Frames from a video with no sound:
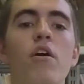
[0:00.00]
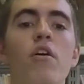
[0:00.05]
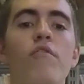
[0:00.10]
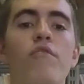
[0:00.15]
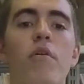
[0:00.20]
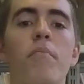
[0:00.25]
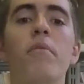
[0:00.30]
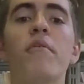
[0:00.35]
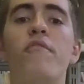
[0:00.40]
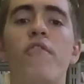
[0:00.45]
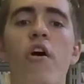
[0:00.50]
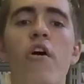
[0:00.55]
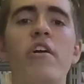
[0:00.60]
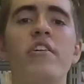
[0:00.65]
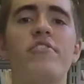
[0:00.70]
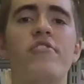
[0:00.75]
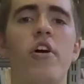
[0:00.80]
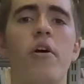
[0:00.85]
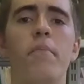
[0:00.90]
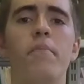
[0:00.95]
from the very
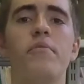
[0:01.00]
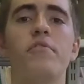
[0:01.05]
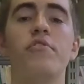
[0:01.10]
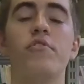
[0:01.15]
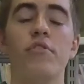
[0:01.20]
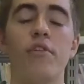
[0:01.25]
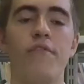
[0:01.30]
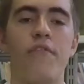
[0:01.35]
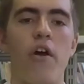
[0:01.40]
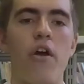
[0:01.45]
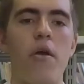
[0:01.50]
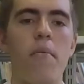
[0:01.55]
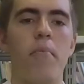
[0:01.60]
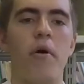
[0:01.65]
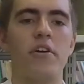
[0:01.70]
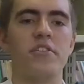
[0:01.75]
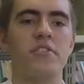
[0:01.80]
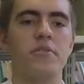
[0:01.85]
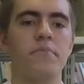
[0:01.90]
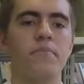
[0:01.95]
top to the very
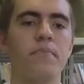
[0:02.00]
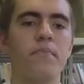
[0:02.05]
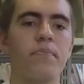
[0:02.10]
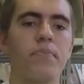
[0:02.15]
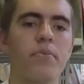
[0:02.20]
bottom.